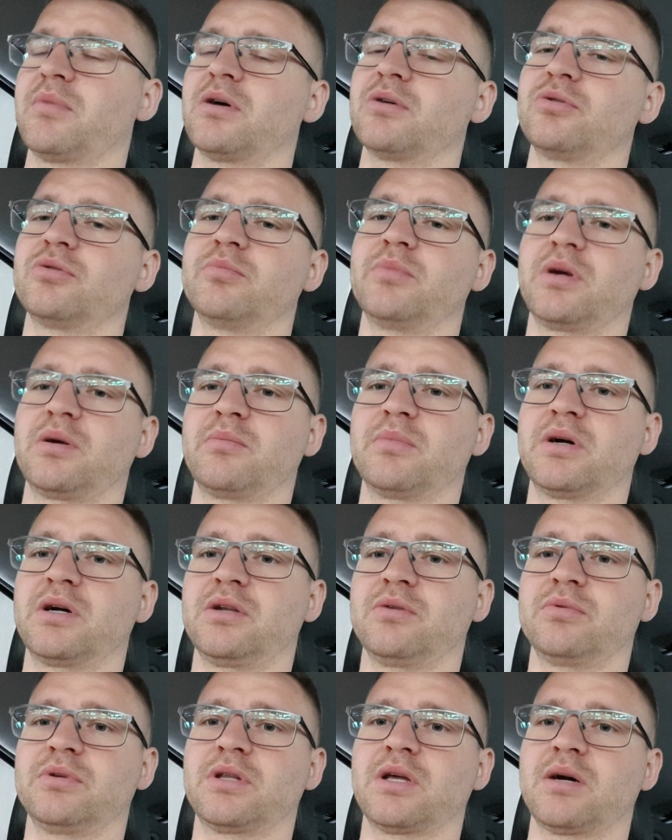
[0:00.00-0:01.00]
how to make
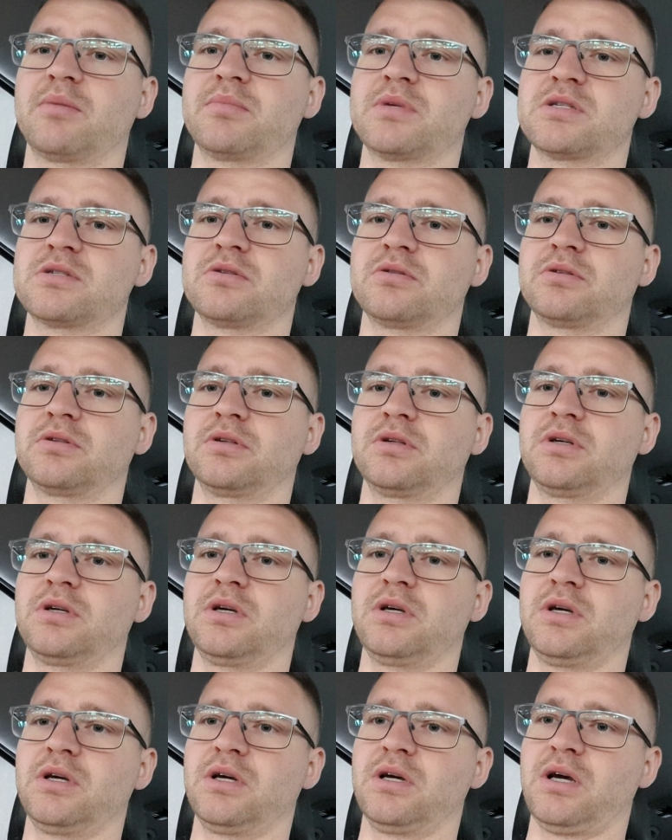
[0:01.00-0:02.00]
money with Amazon,
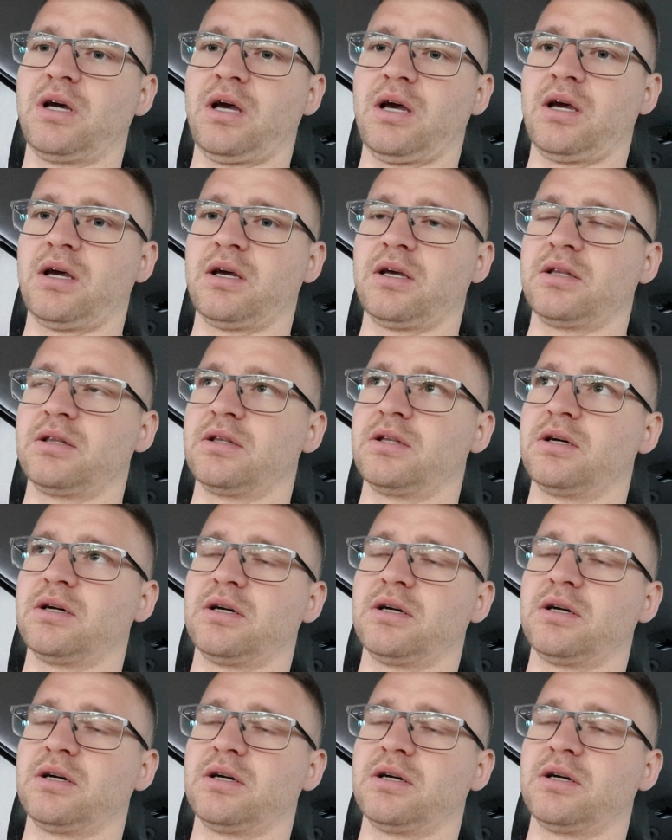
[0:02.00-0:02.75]
and